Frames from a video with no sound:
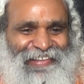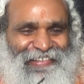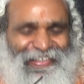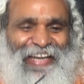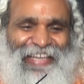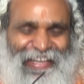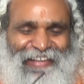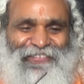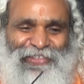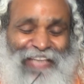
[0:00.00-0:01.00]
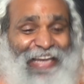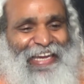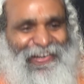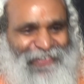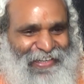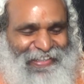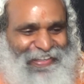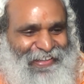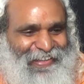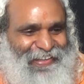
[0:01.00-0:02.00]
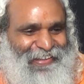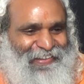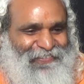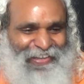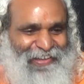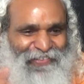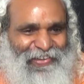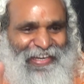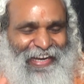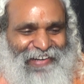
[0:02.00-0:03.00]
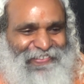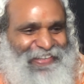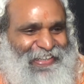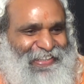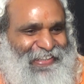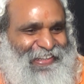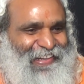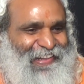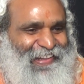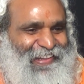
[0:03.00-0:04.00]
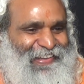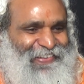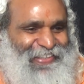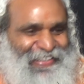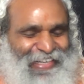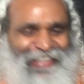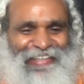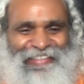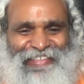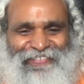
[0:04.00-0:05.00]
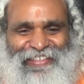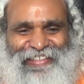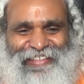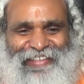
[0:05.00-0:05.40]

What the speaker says: So I can, puja can wait, but coffee cannot wait. You understand the concept?